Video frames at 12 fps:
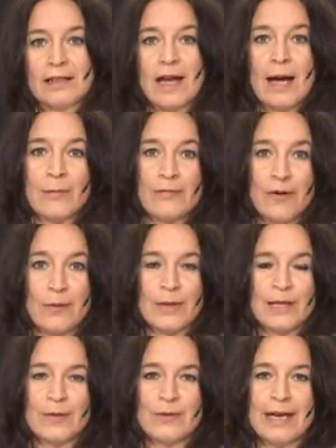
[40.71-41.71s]
I'm from
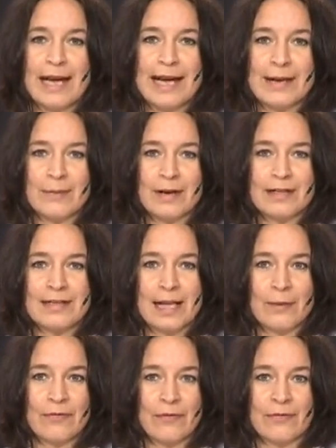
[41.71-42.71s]
the UK
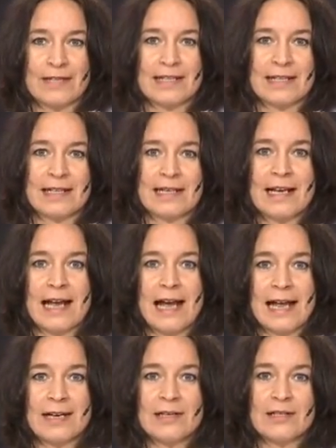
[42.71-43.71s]
myself, obviously,
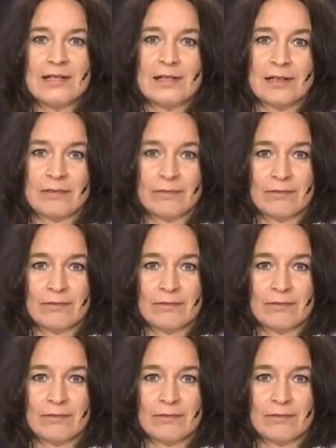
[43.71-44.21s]
and